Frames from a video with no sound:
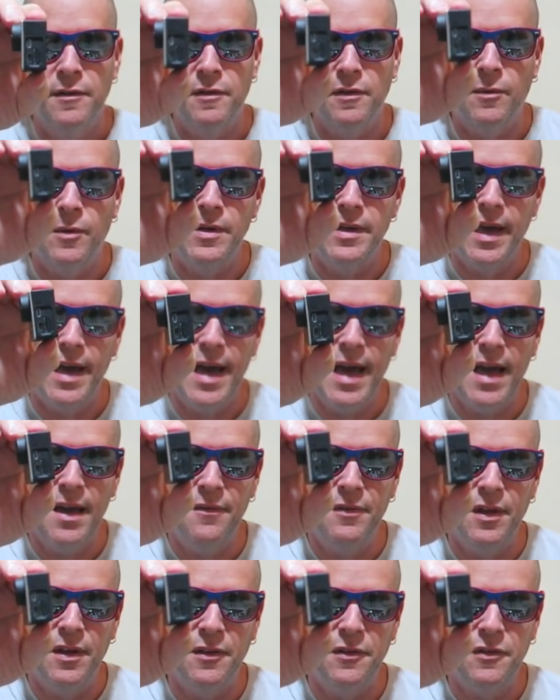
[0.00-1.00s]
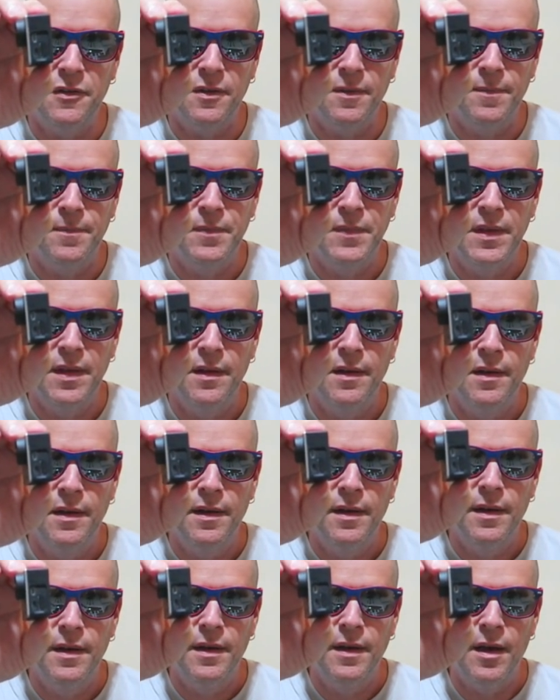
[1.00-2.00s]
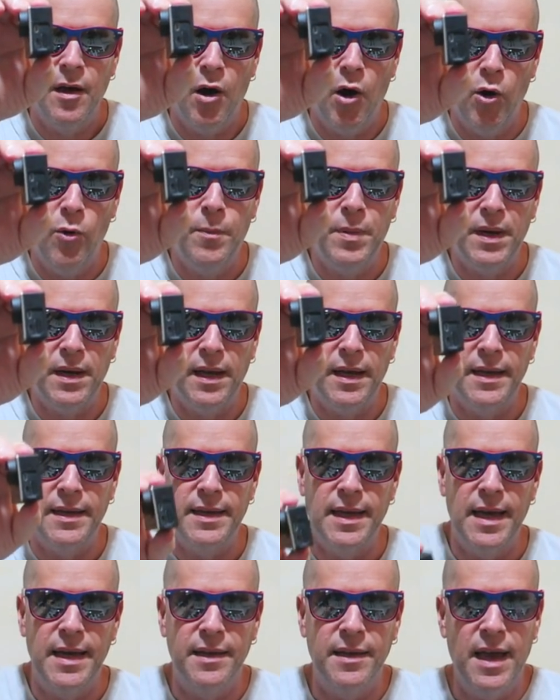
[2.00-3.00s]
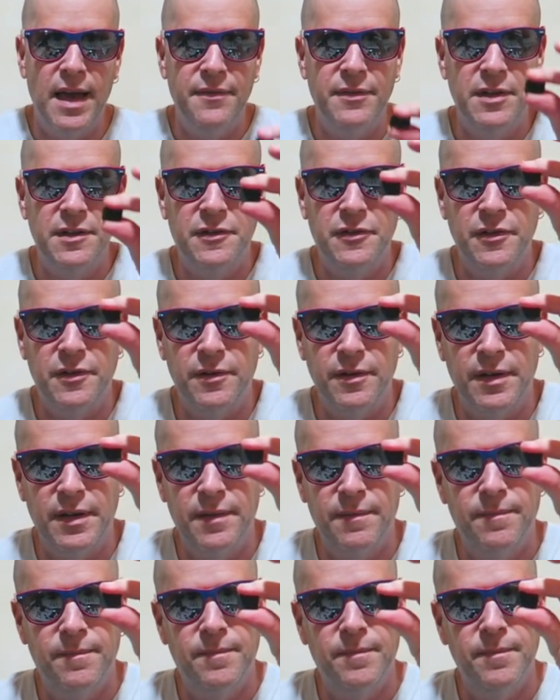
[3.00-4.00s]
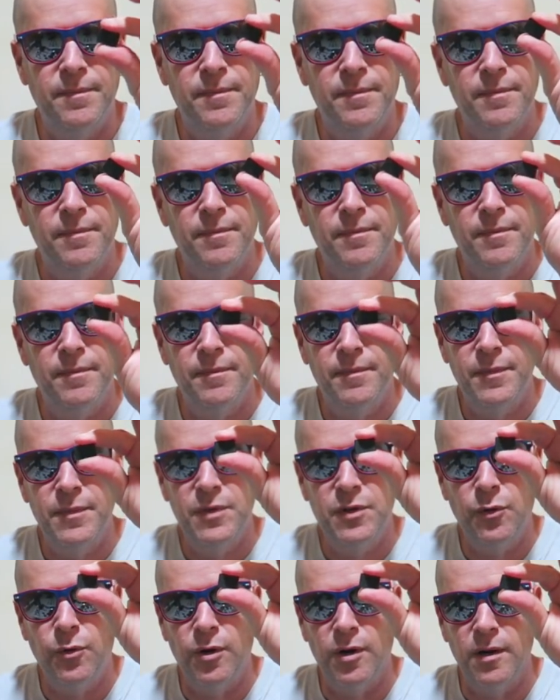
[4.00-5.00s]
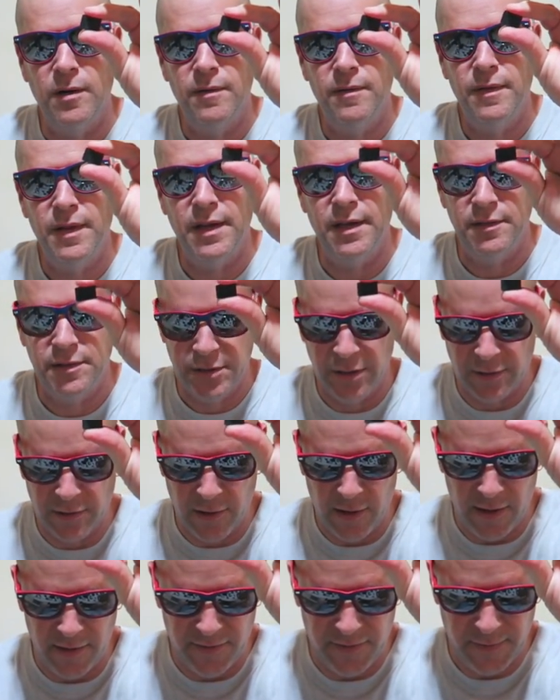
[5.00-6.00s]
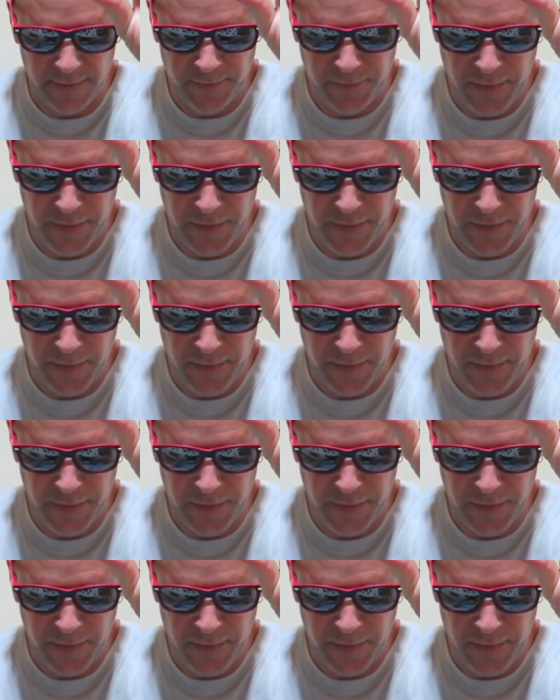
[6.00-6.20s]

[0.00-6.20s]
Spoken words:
So when you have this open like that, you have this little door that you took off.